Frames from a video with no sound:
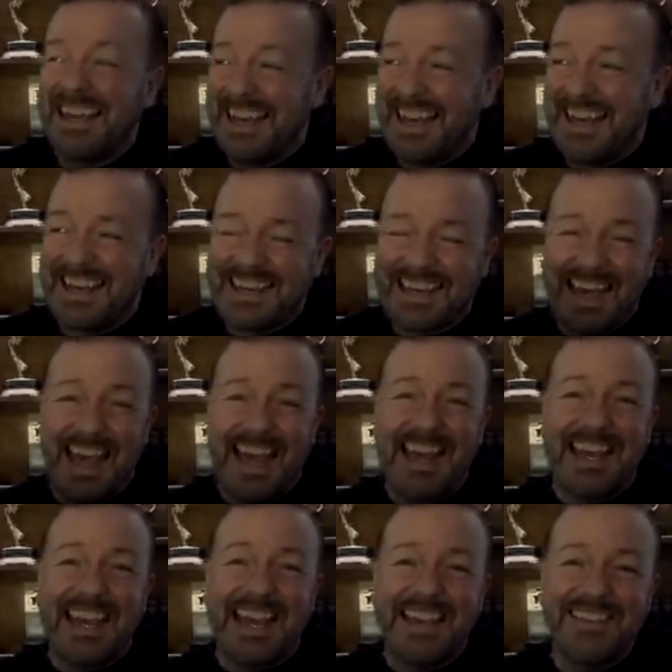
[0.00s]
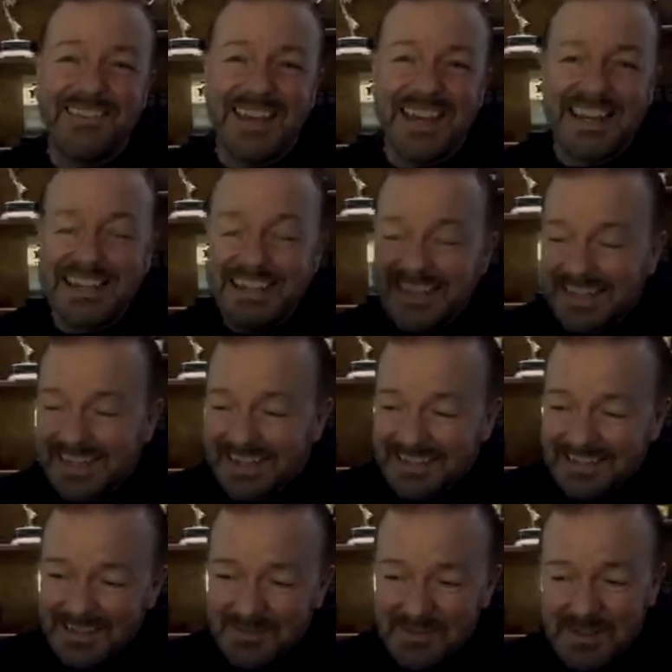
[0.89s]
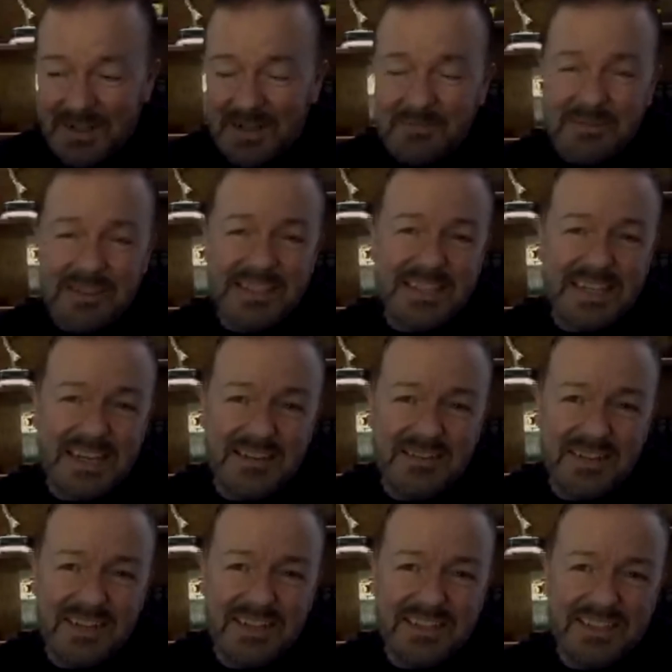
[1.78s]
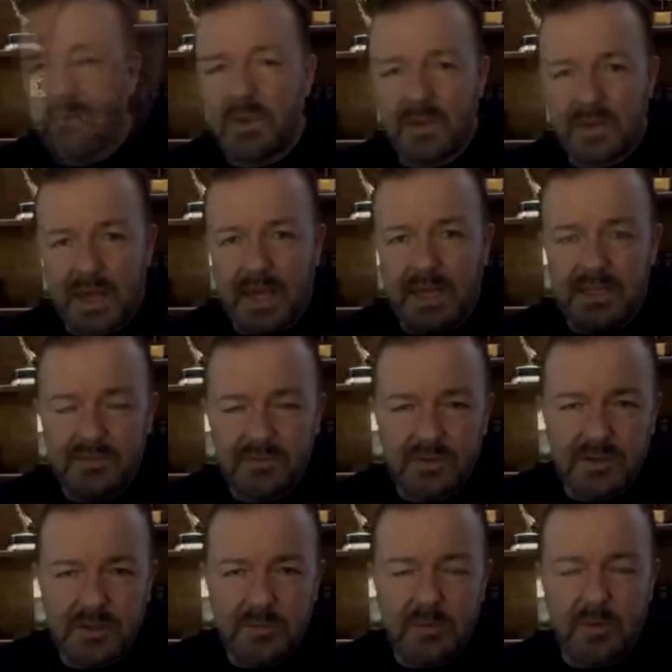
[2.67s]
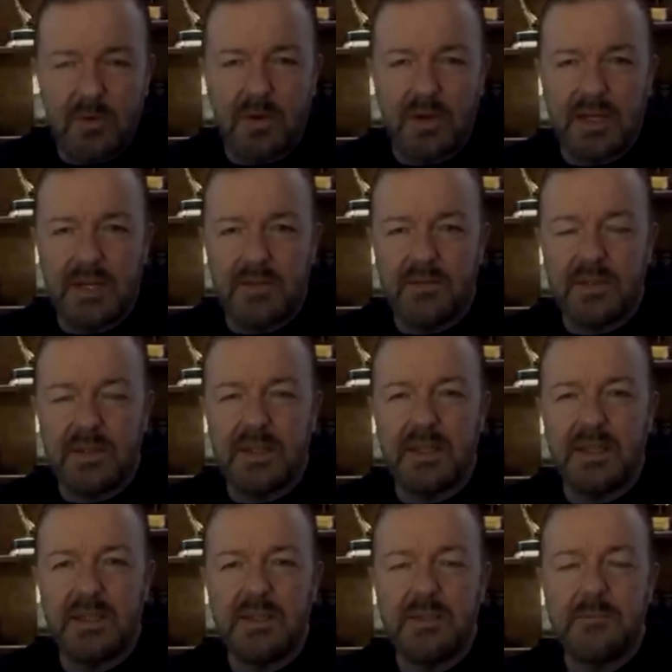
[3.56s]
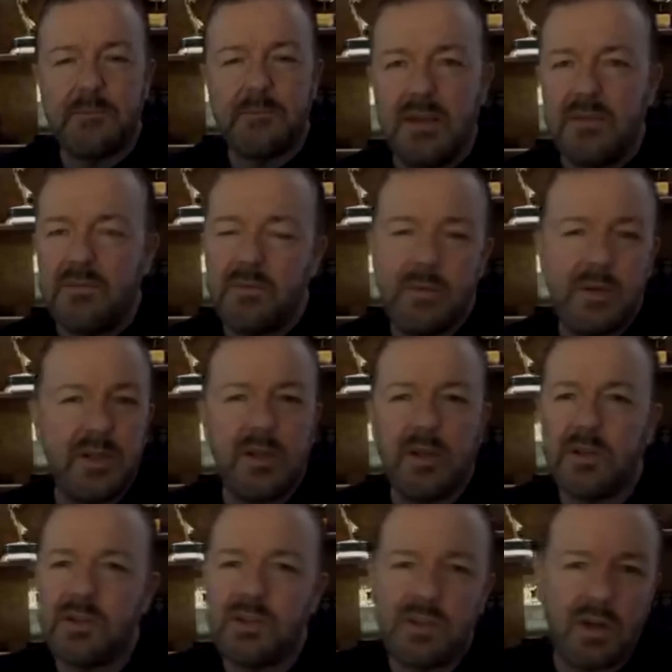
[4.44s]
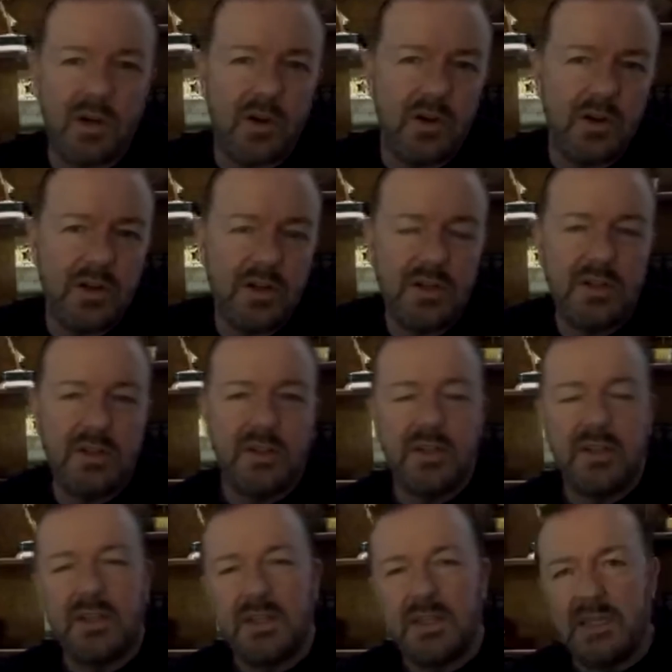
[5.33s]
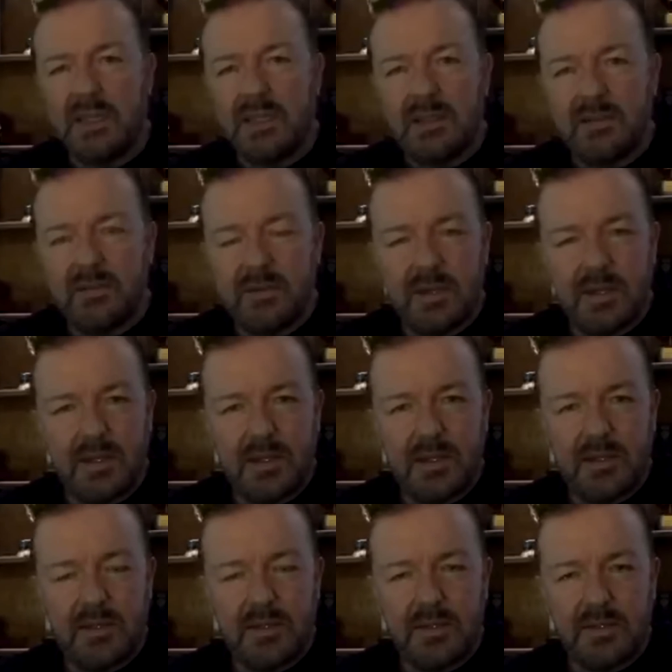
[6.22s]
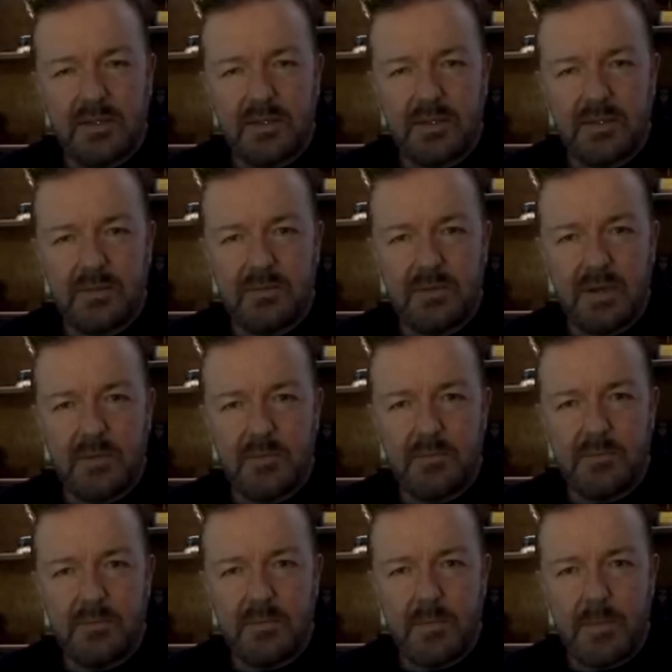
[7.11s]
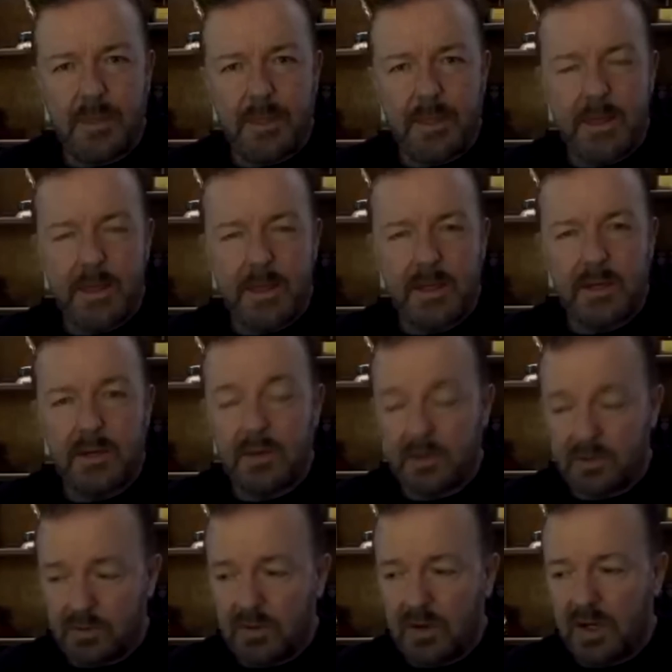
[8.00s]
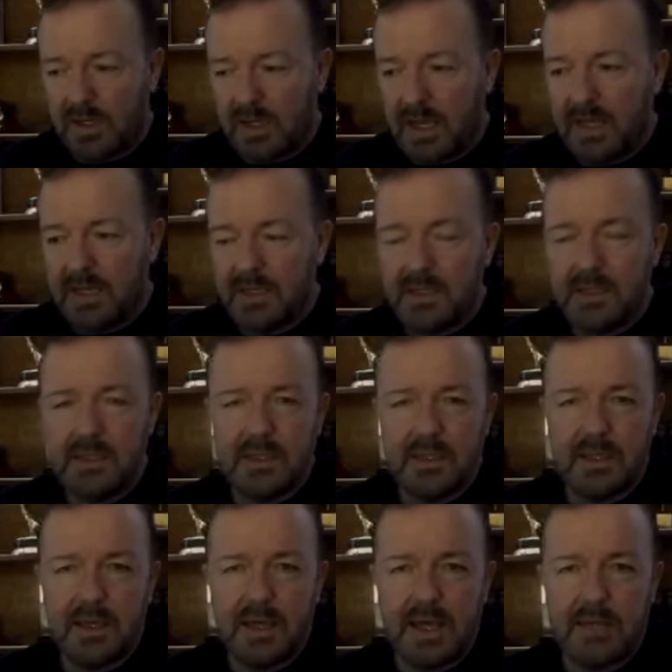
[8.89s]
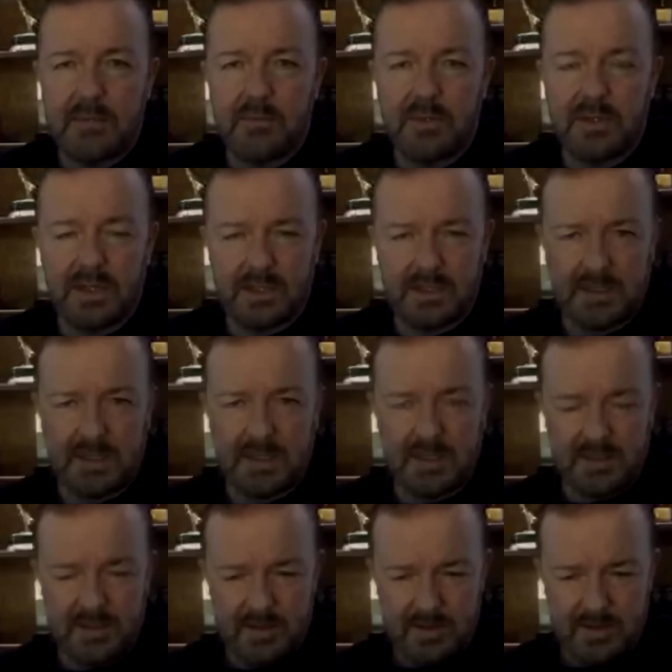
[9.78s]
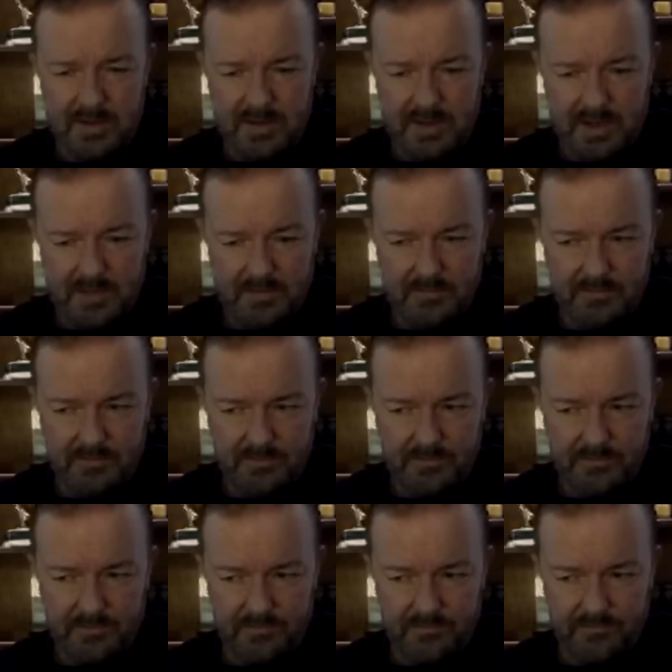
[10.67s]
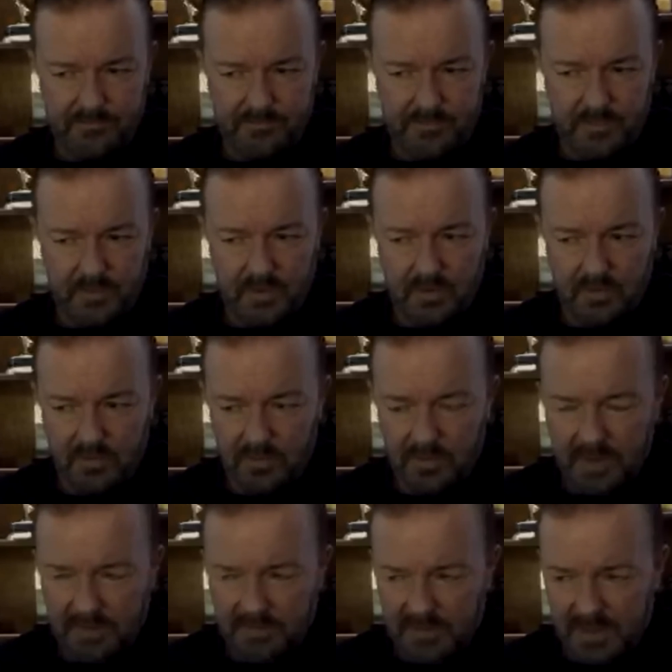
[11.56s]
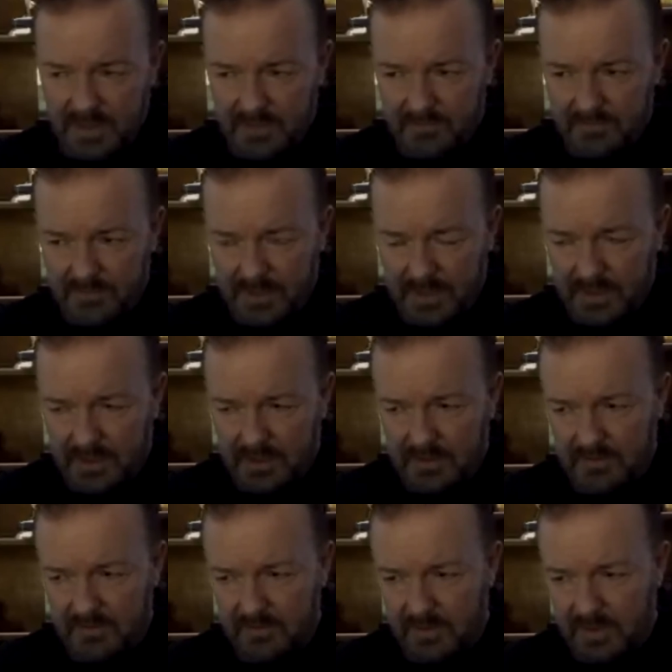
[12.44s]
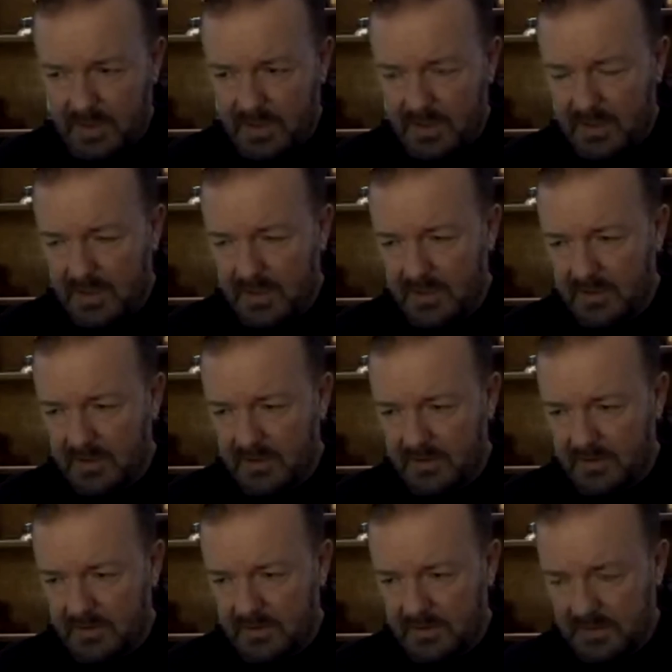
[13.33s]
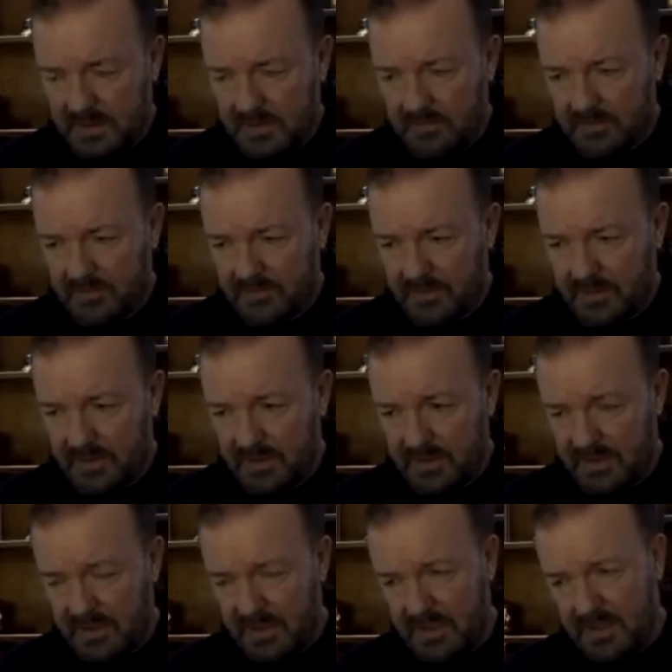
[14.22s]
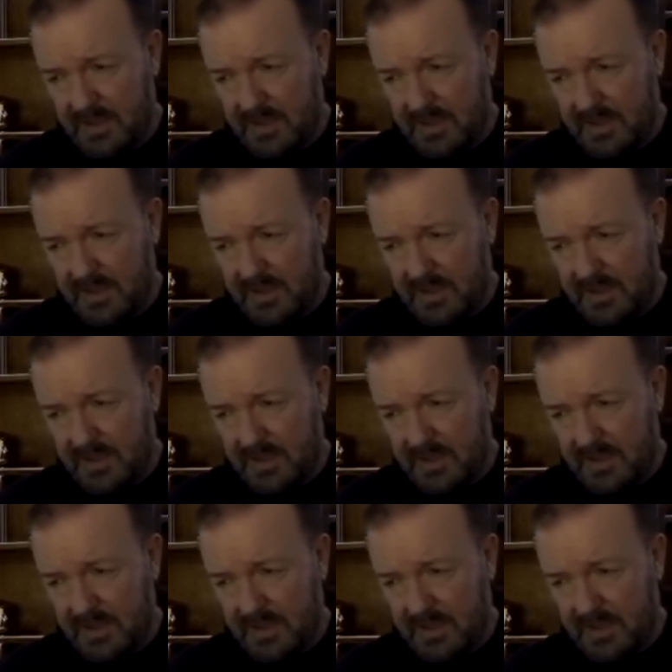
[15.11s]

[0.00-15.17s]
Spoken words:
A cat came in, then we got a bit serious. Thanks for supporting everything. From a lost dog to trying to end animal testing. You're all lovely. Thank you. That was fun.